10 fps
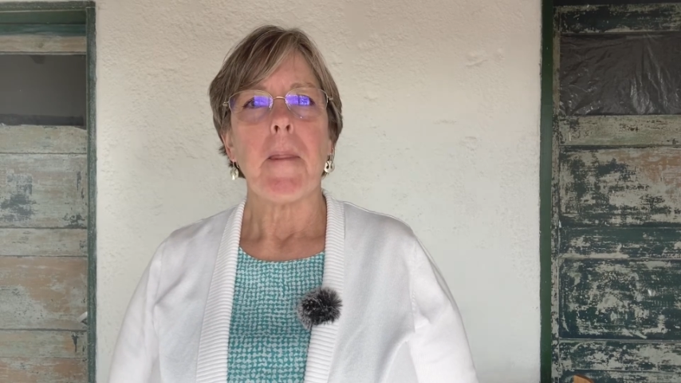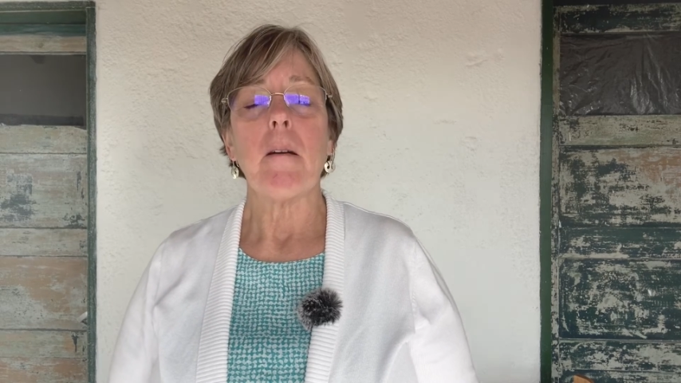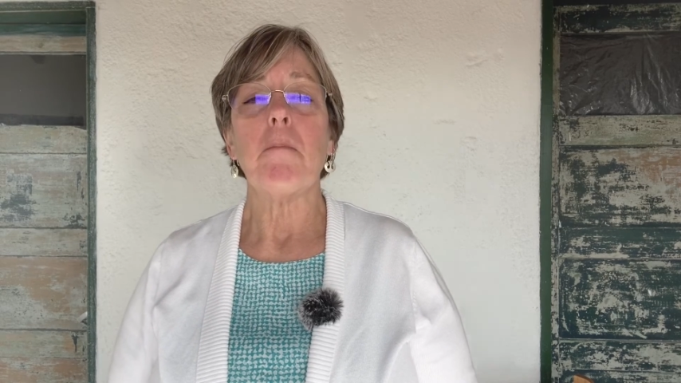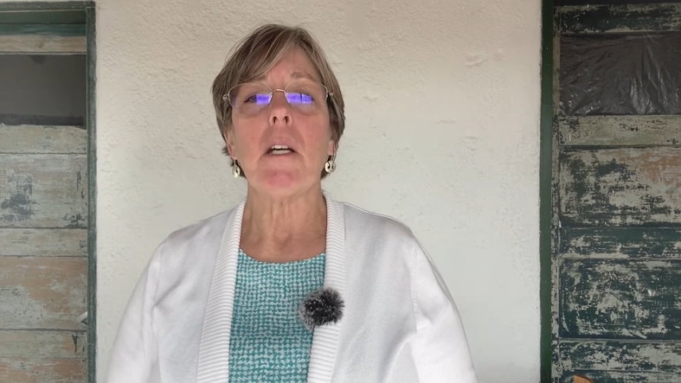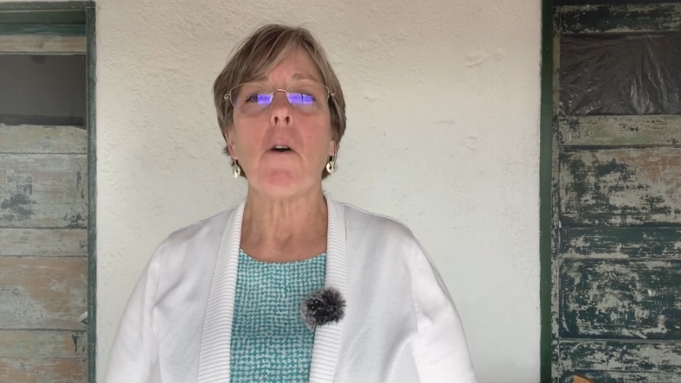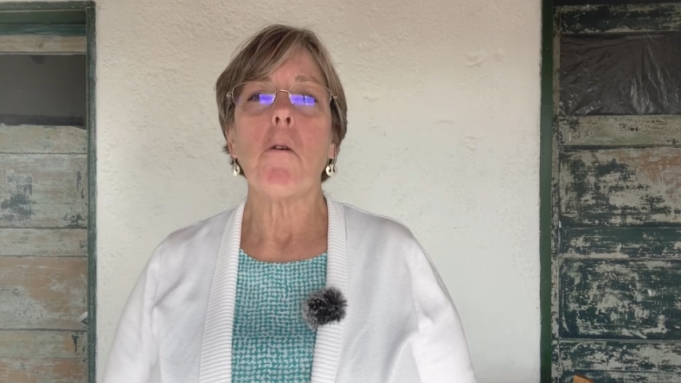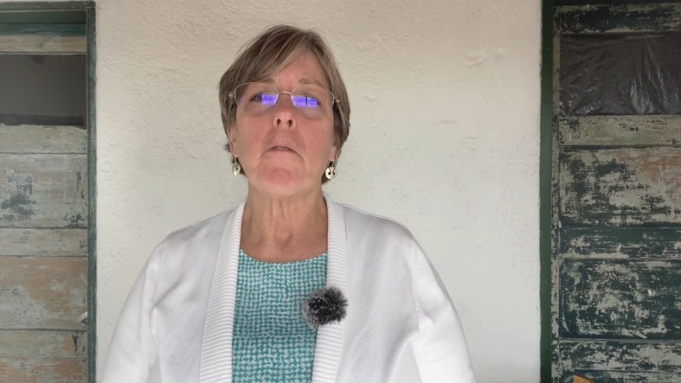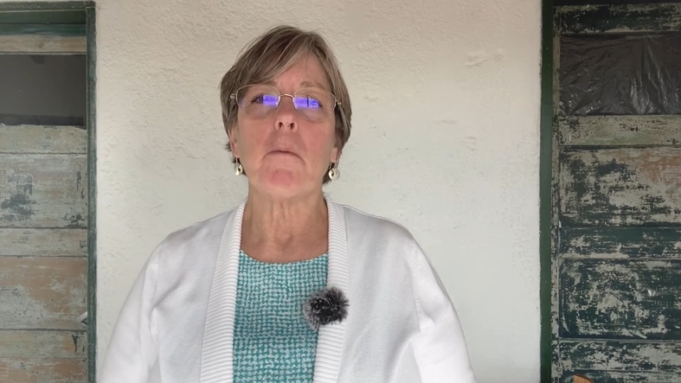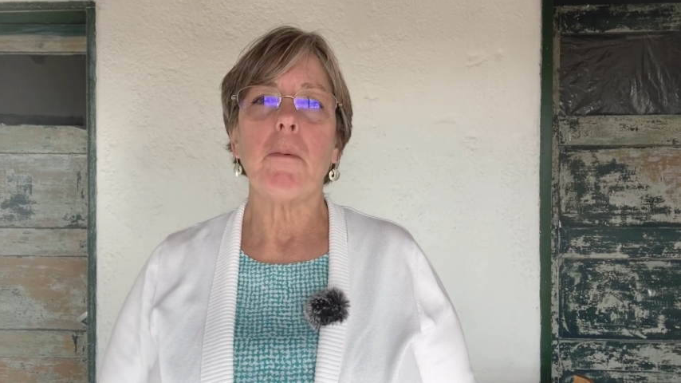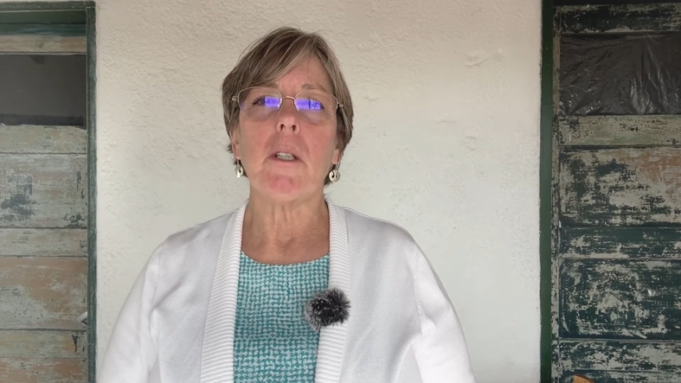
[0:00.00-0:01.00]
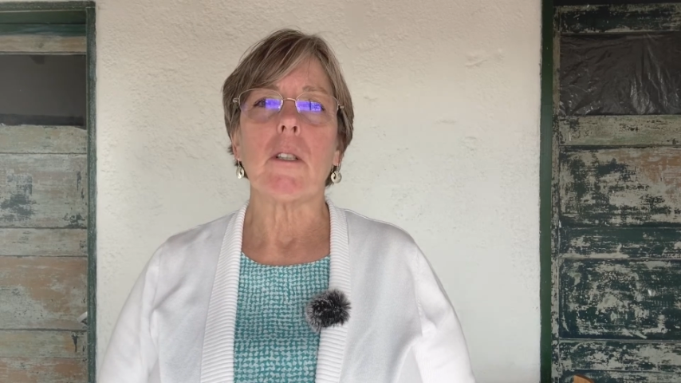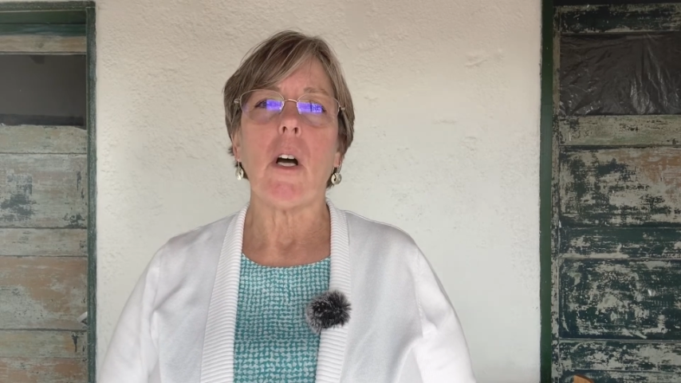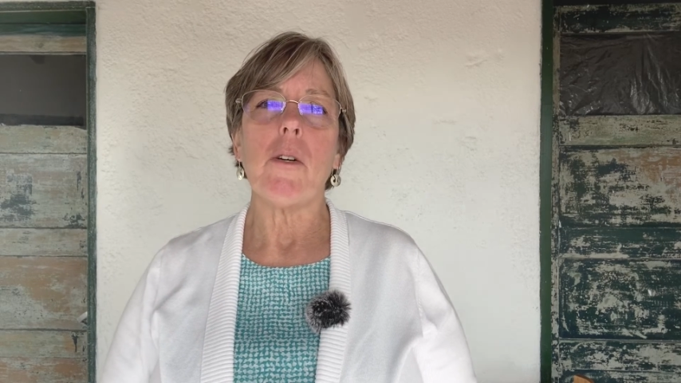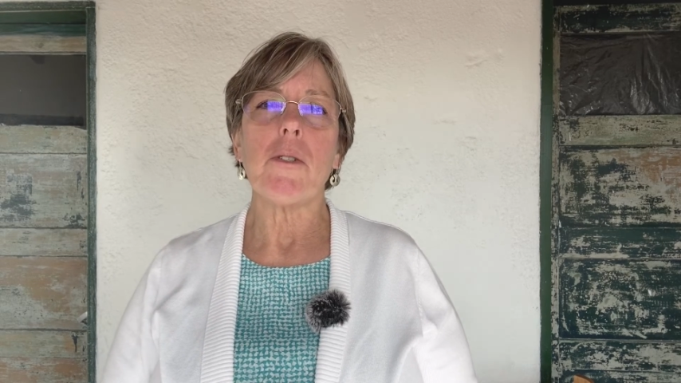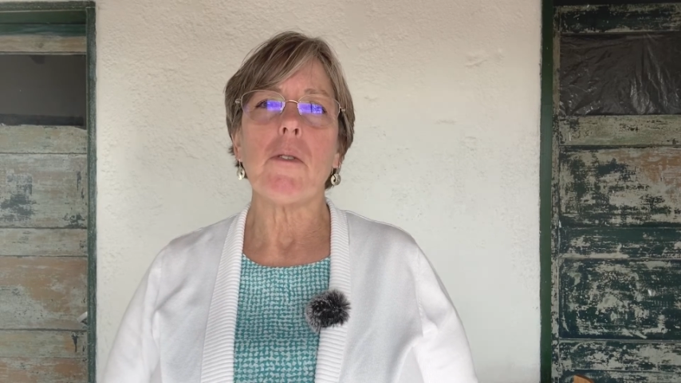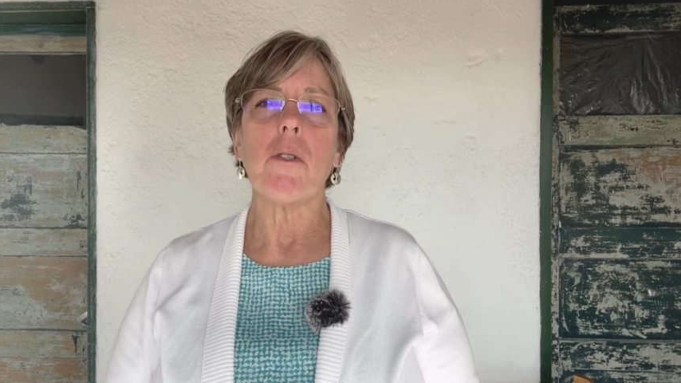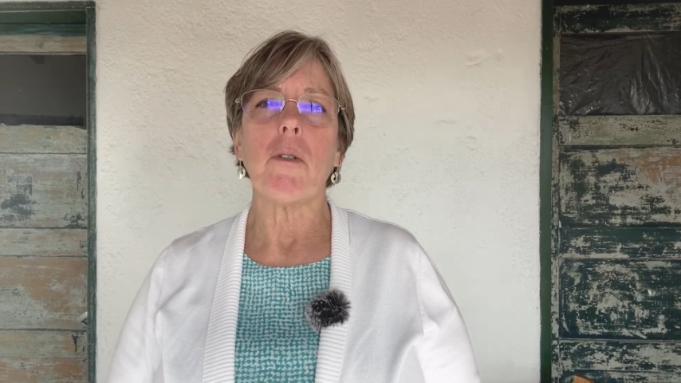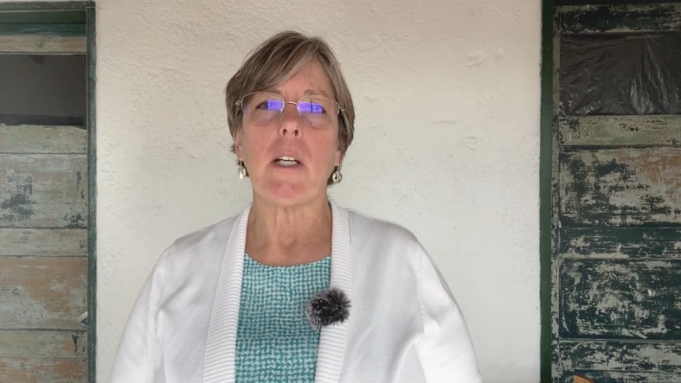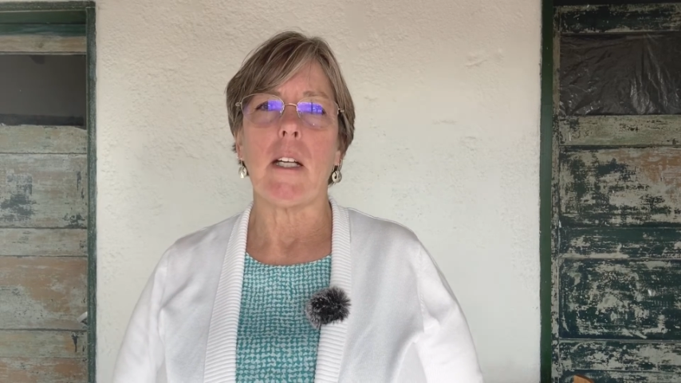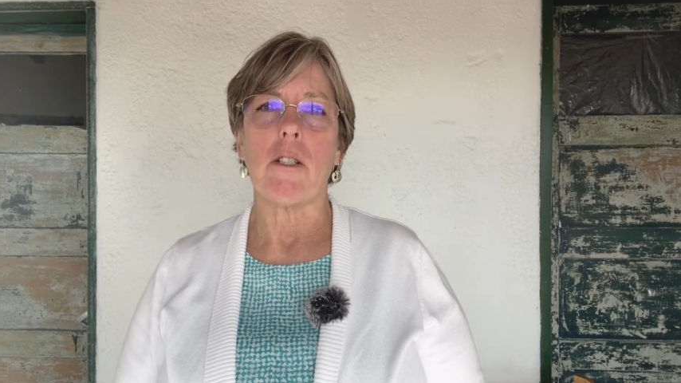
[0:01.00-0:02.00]
And being overbooked also
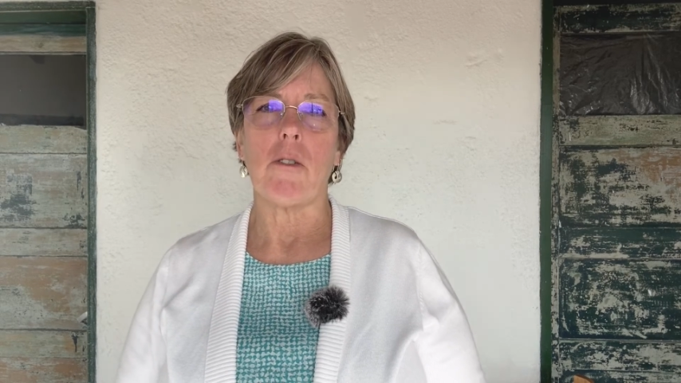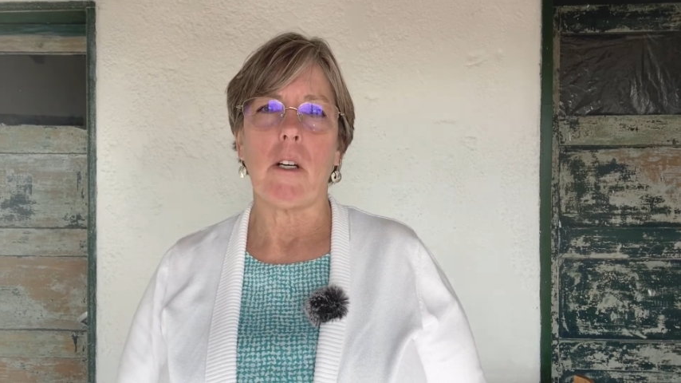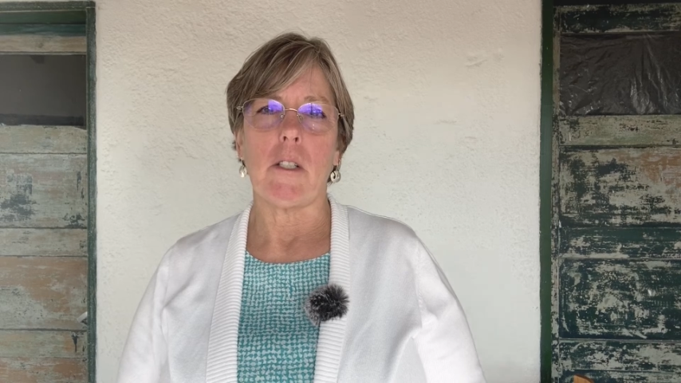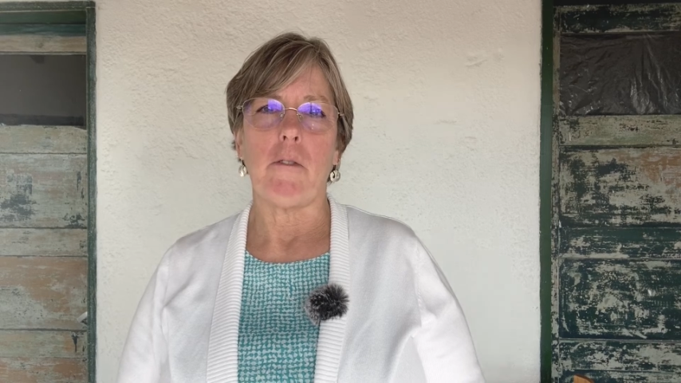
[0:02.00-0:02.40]
creates stress